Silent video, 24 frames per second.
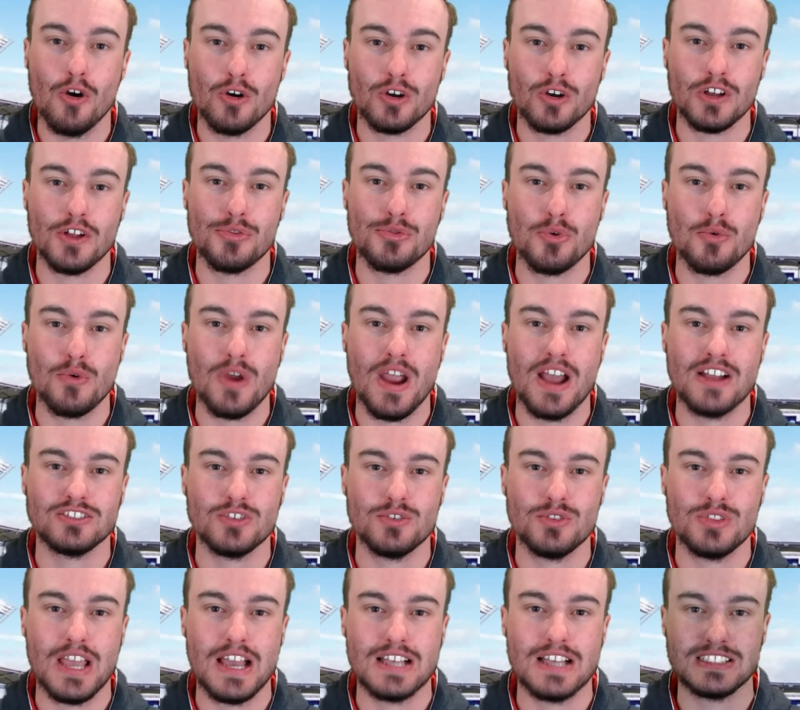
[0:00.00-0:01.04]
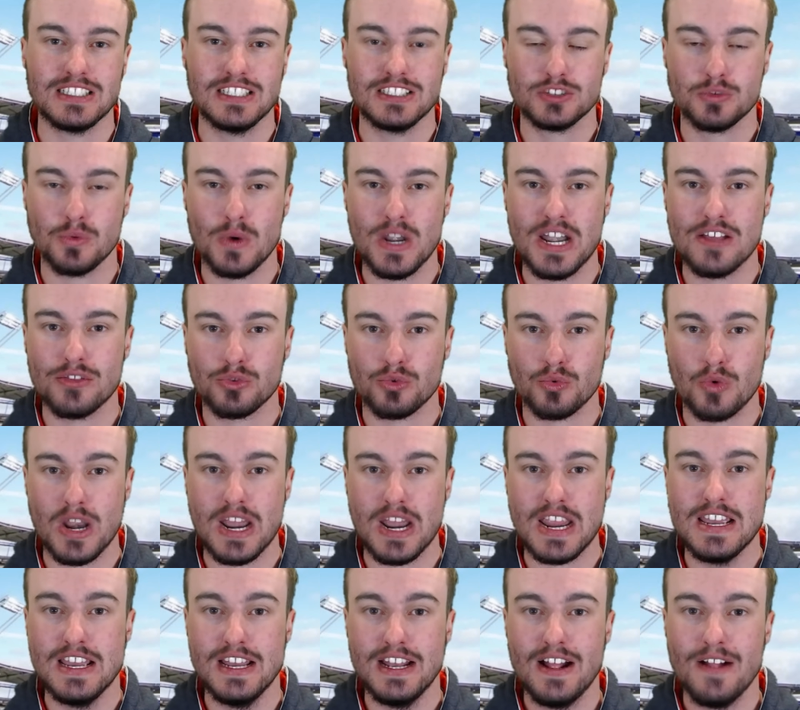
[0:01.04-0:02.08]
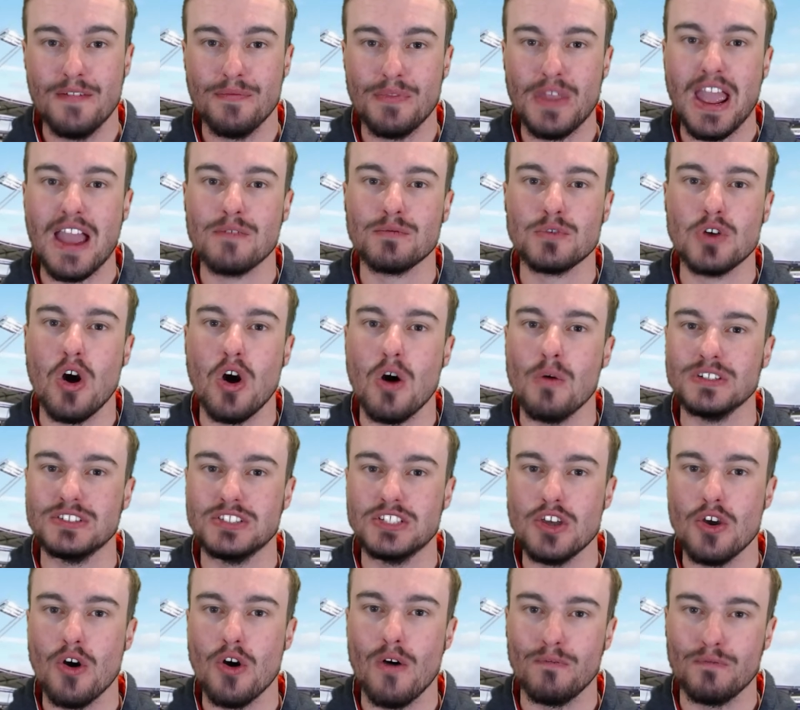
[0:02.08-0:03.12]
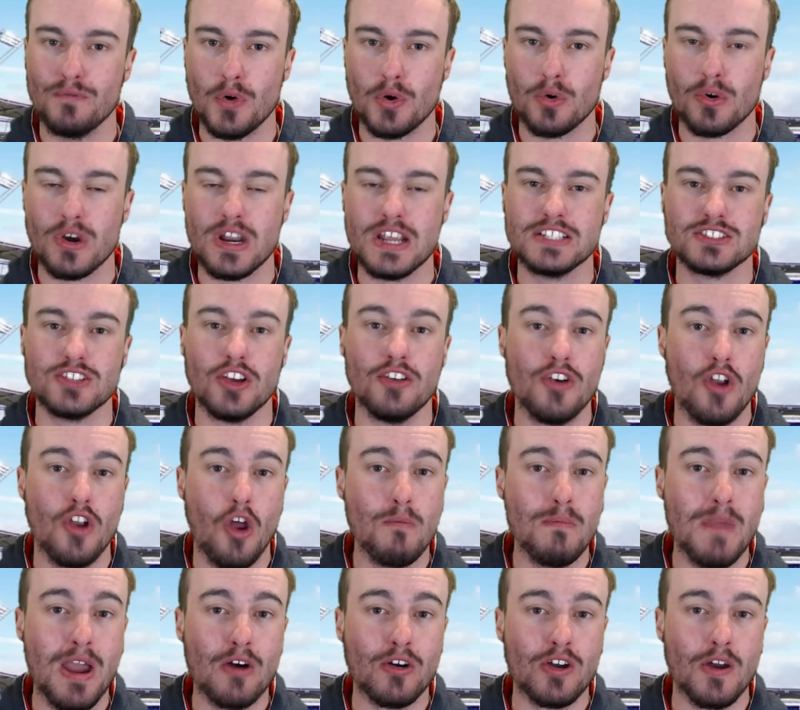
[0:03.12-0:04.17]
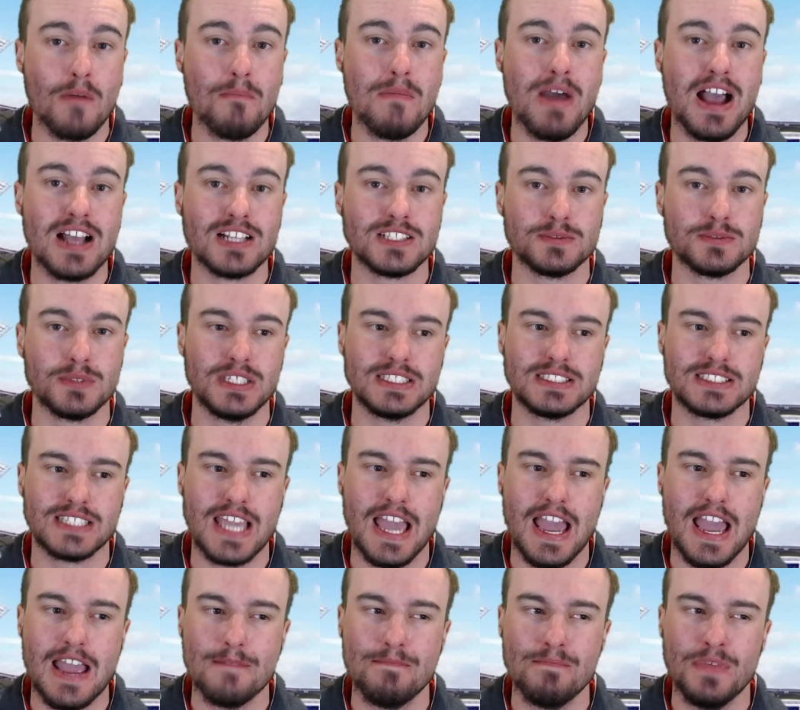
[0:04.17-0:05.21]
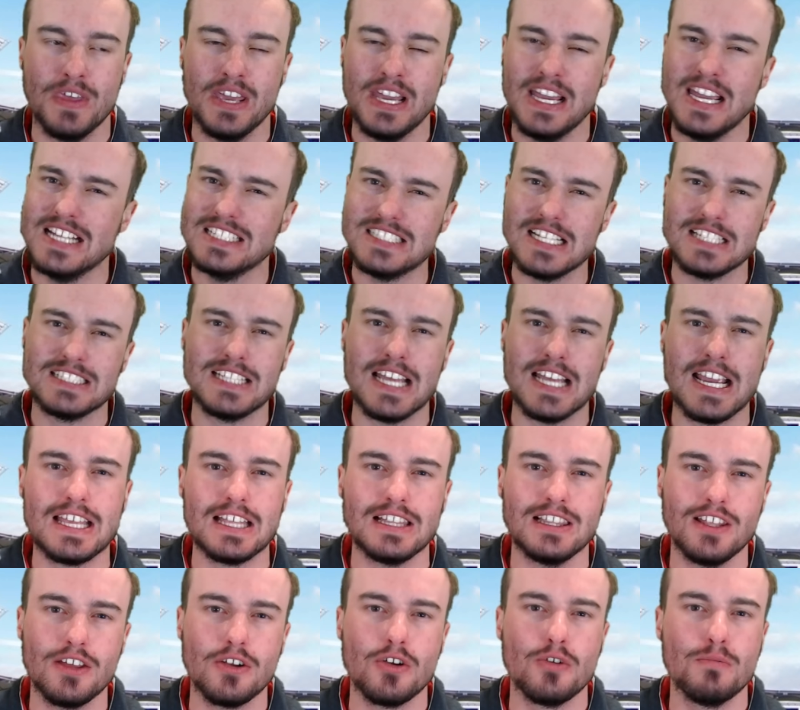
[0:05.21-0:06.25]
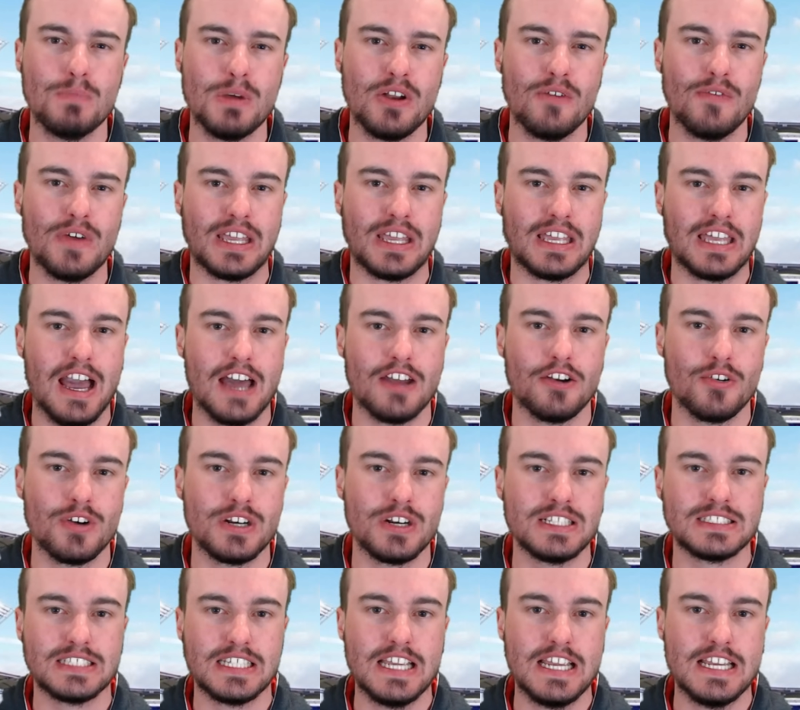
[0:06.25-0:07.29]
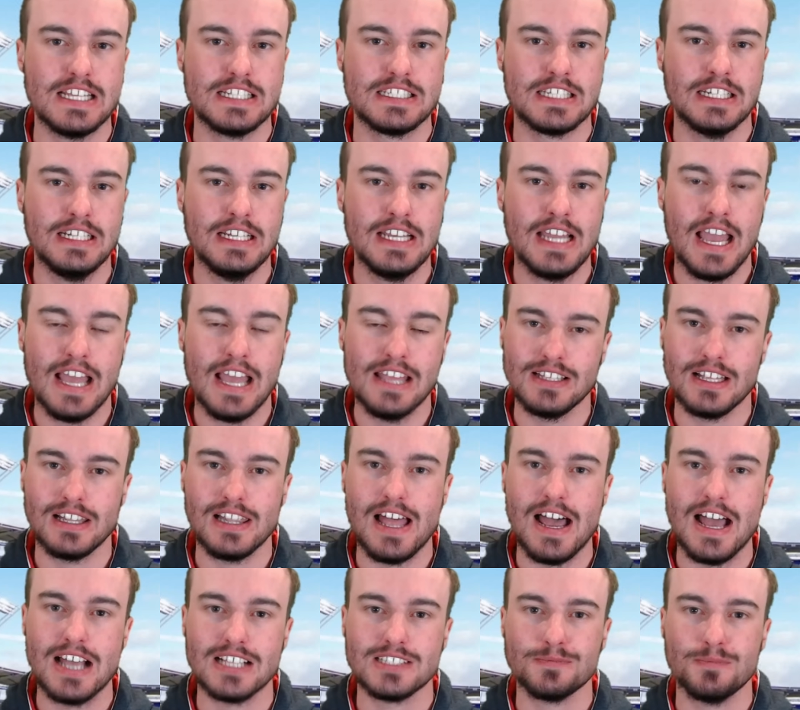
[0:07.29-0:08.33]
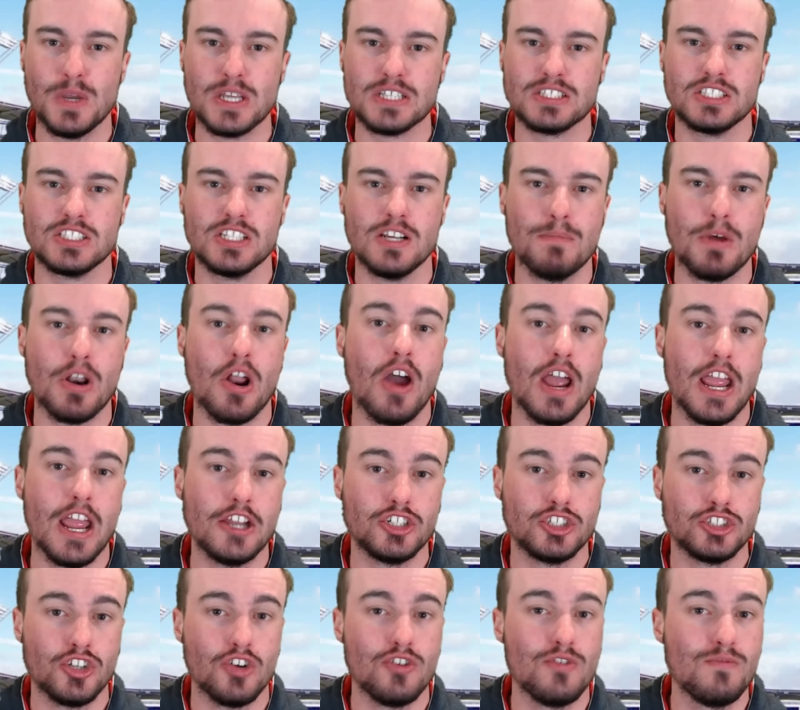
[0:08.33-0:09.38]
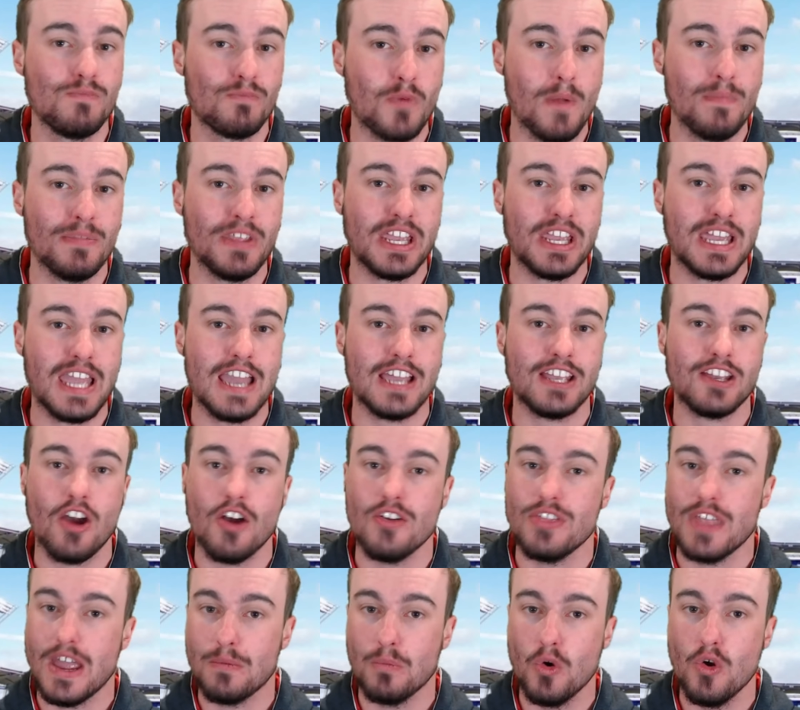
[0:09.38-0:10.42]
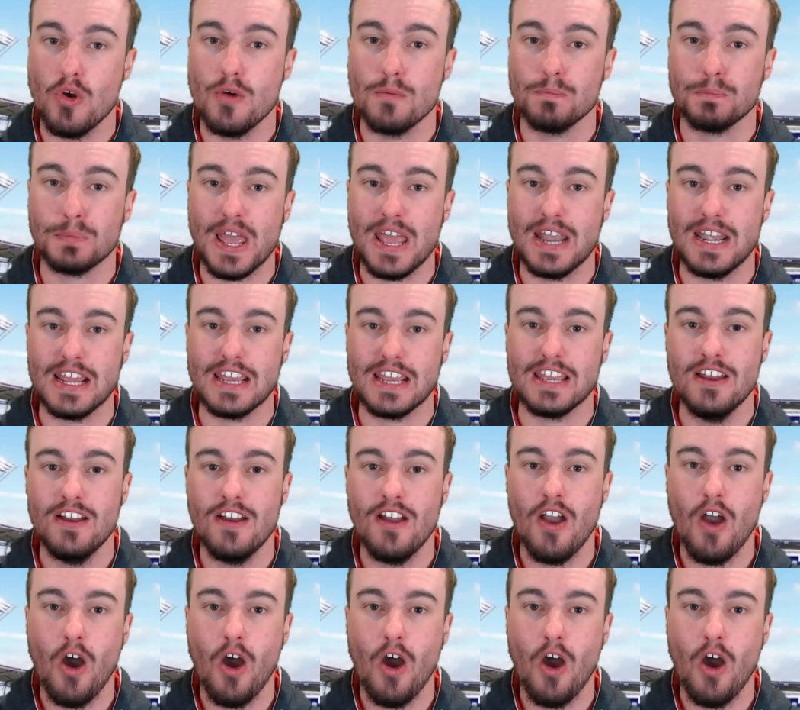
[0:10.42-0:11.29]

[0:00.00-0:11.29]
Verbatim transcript: hooker throughout two thousand twenty-three. They have gone with Deon Fourie, so no Malcolm Marks for this game. Did take a little bit of a cut on his head in the last fixture, but I assume from the get-go they weren't planning